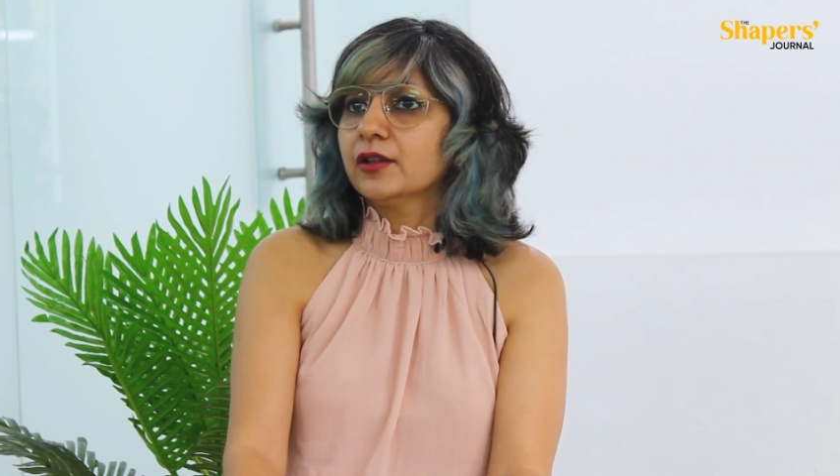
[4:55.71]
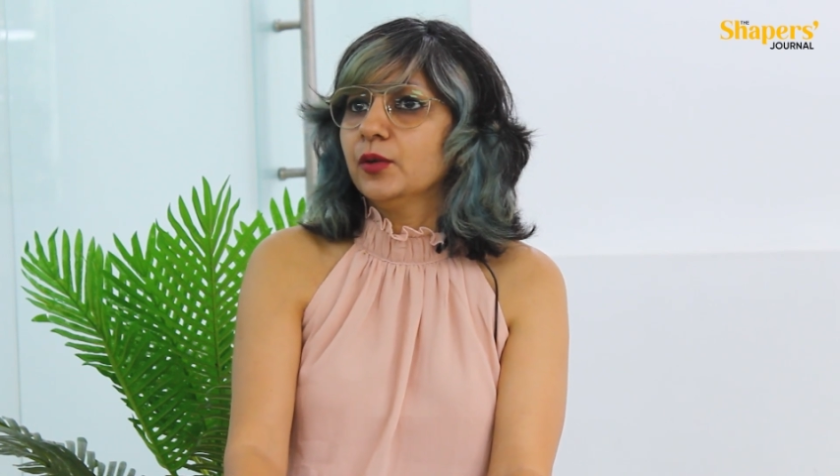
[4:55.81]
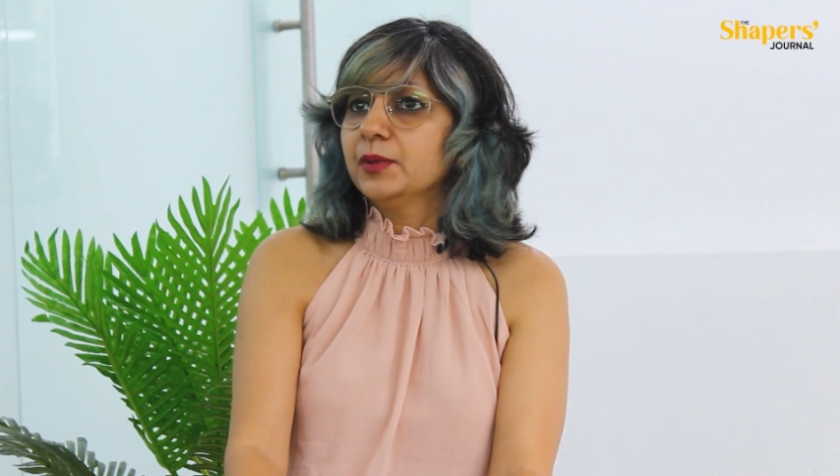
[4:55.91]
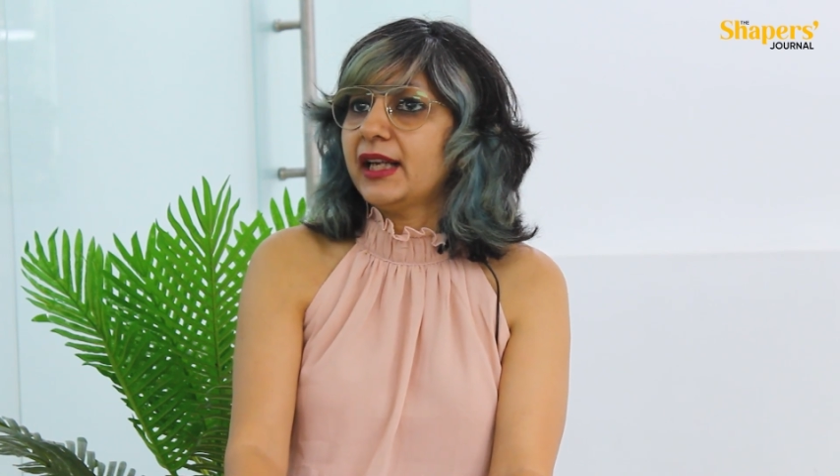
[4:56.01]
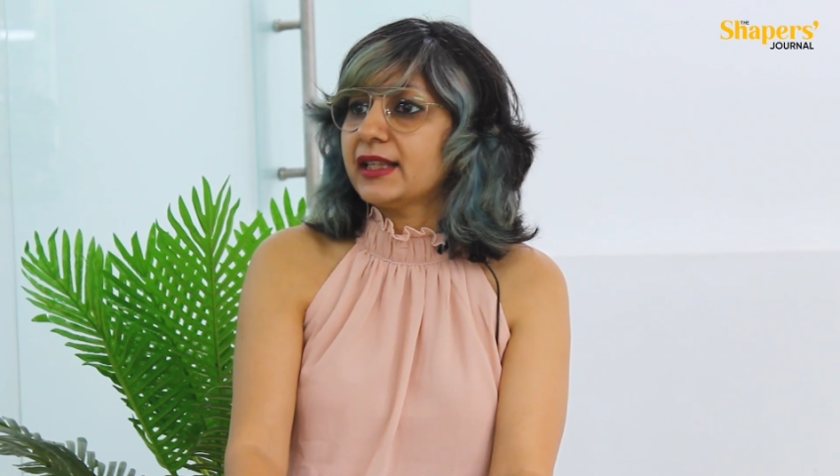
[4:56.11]

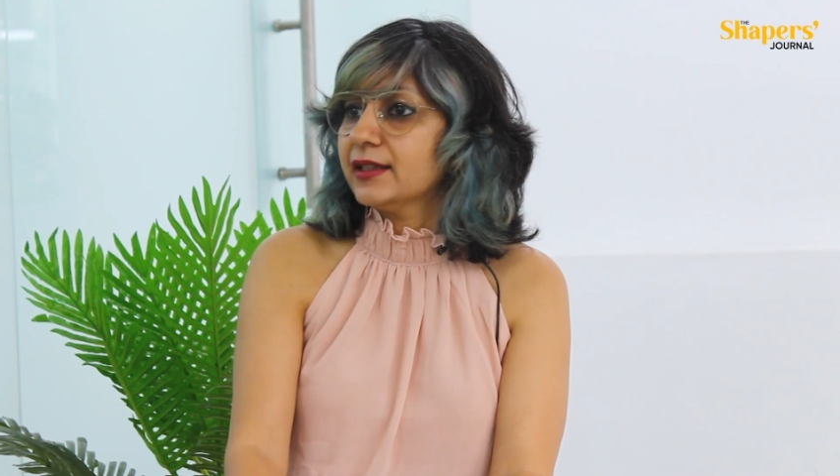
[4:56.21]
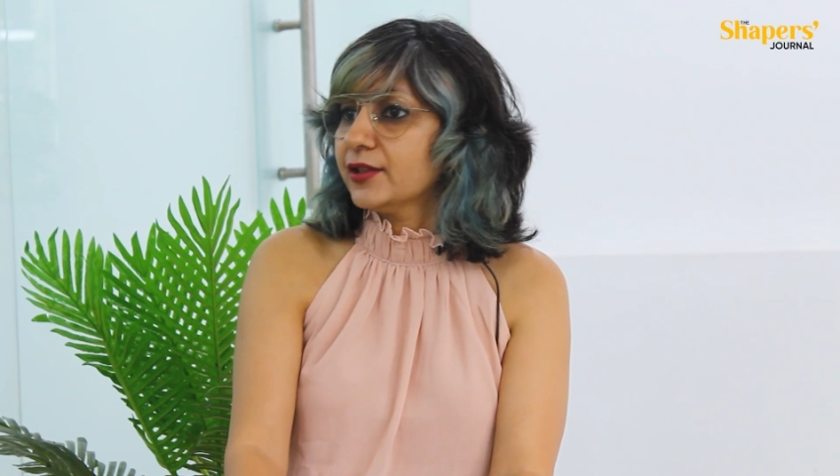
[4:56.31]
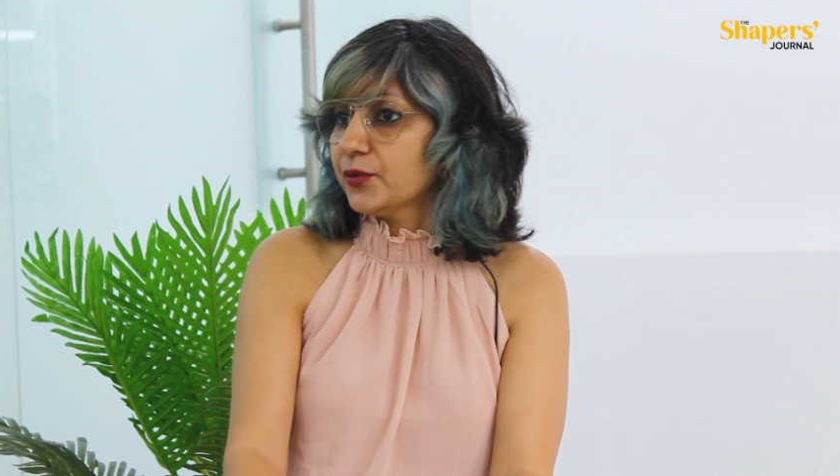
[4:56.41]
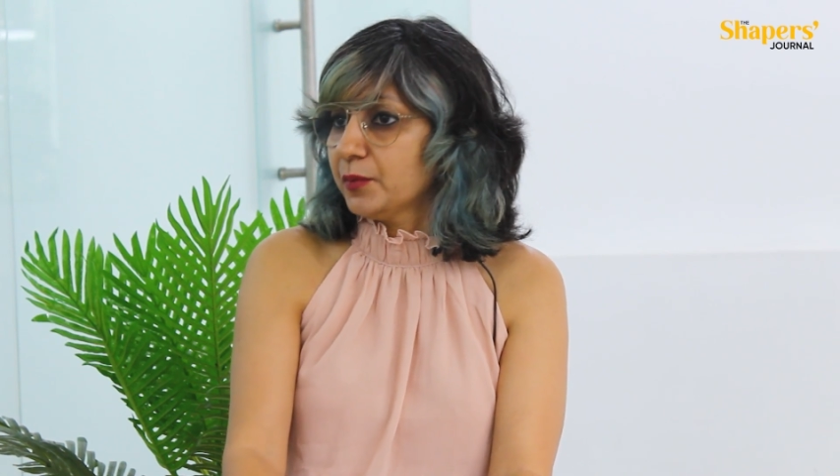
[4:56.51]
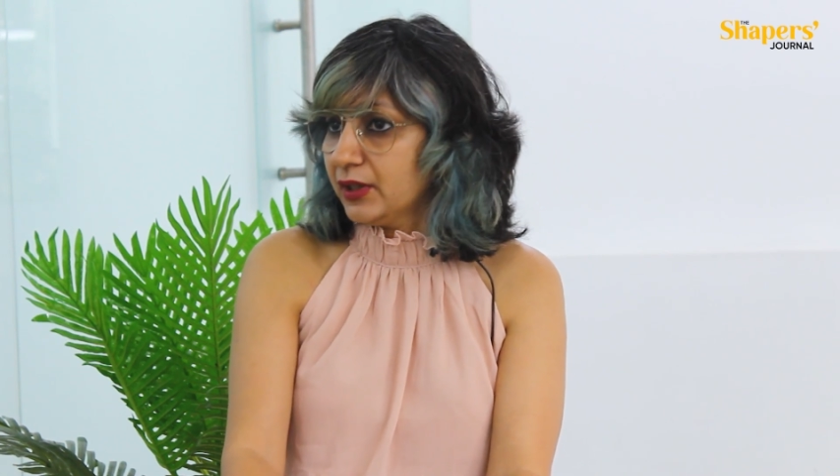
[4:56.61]
global
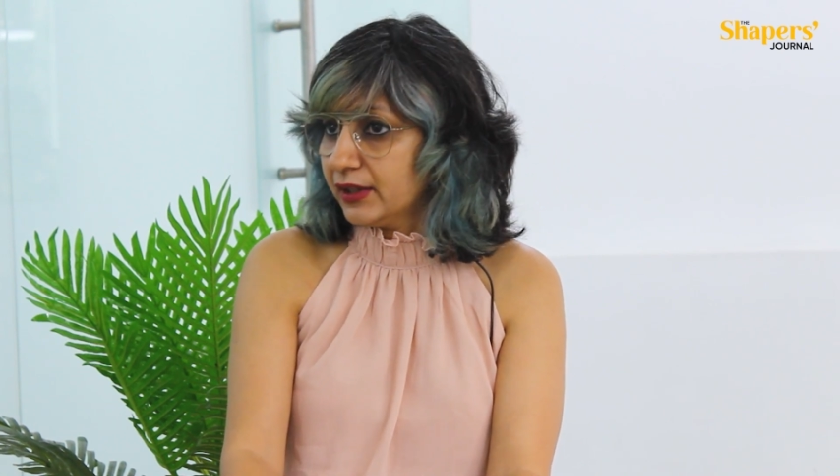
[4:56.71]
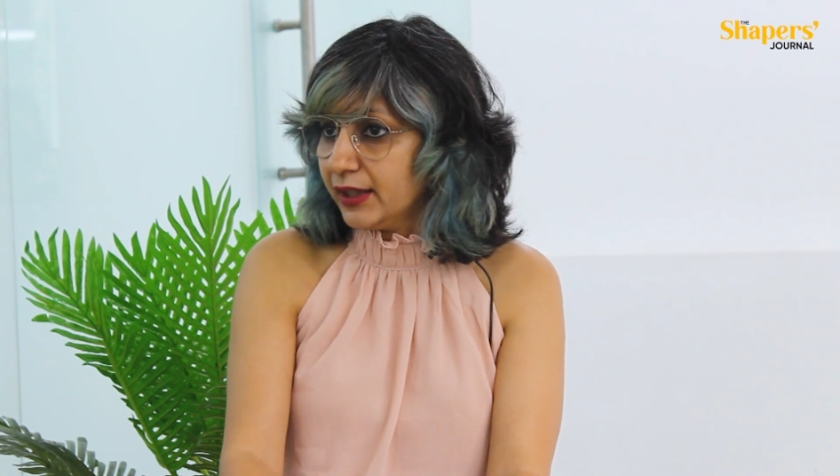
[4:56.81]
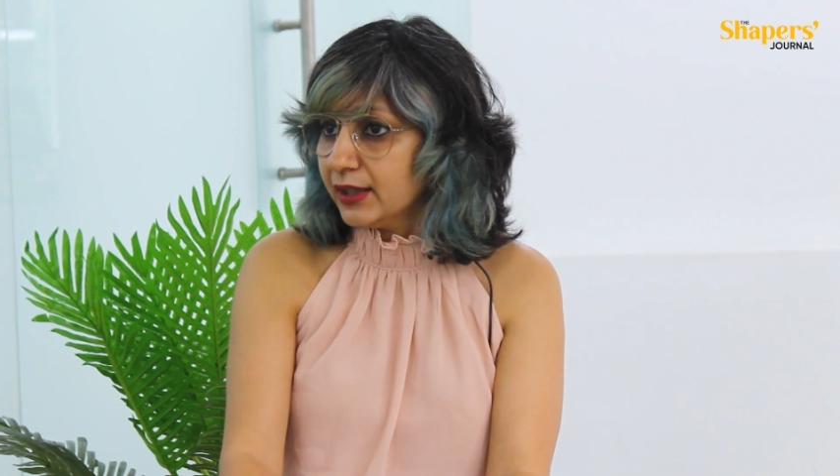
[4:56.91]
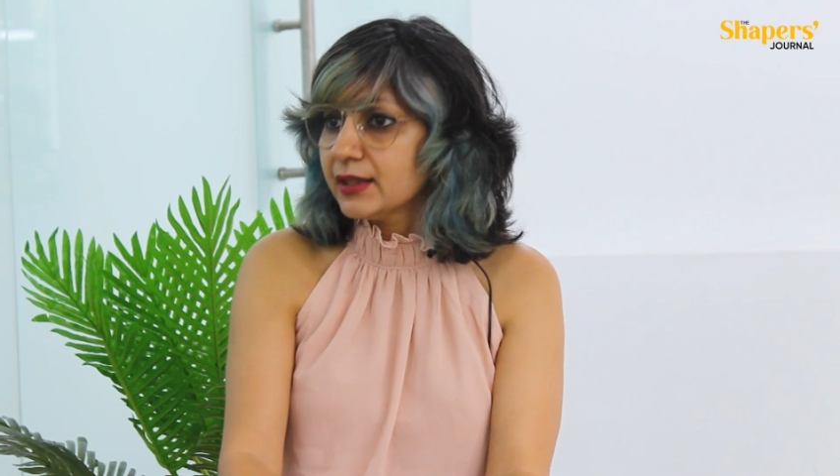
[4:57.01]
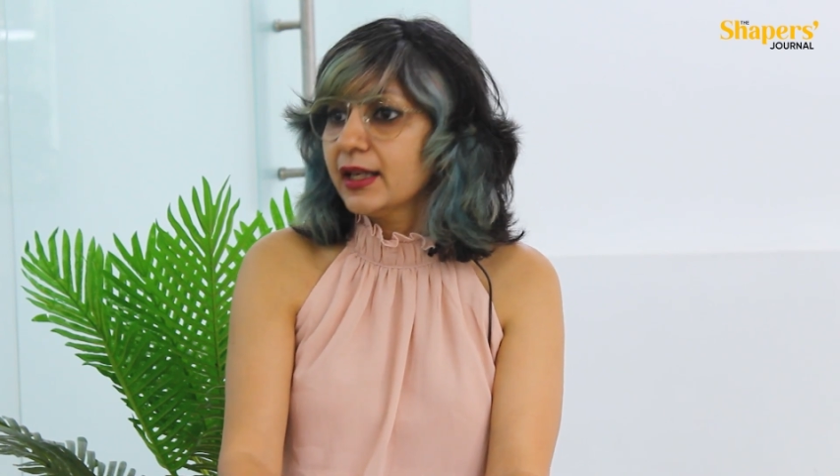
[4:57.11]
access to
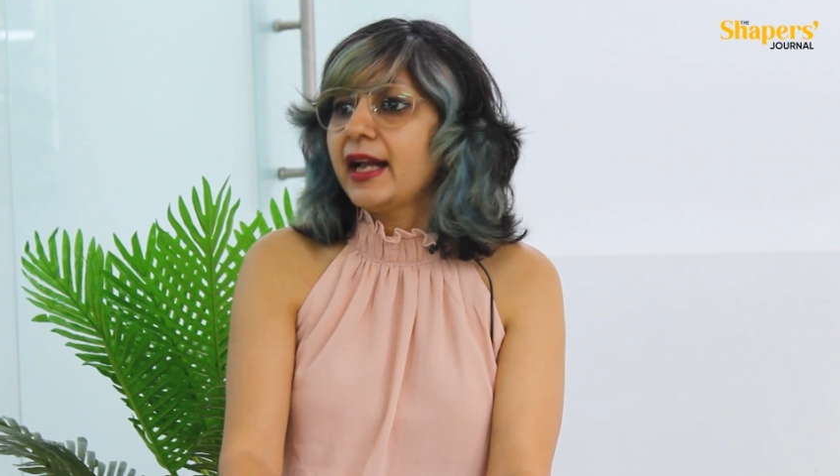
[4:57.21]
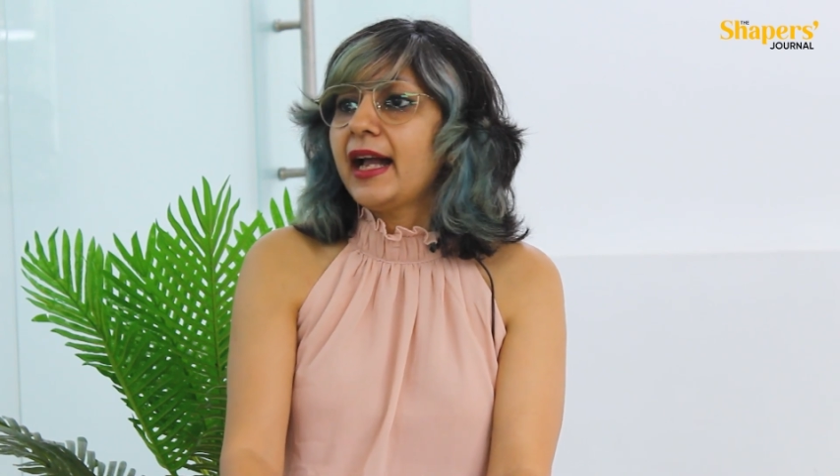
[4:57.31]
markets,